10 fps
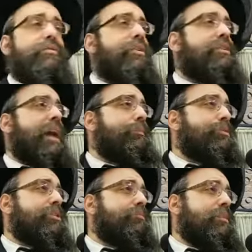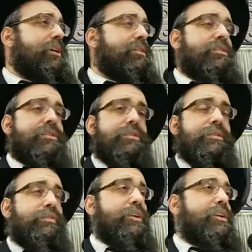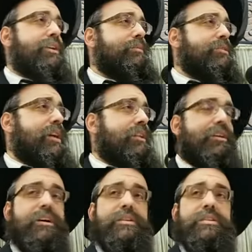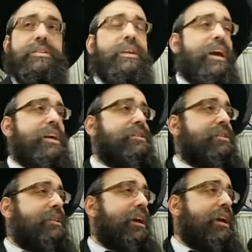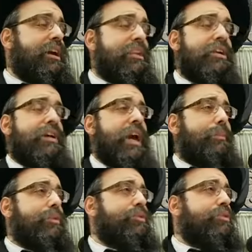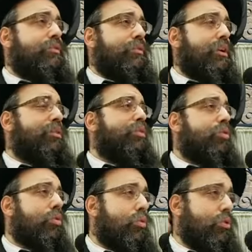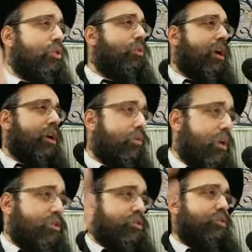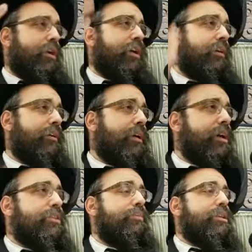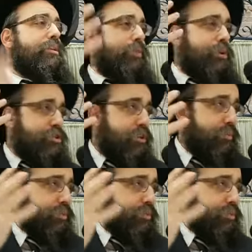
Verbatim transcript: Redemption means, the Frierdiker Rebbe is telling us, today is the day they are able to reveal who you are and what you are. To be the person you're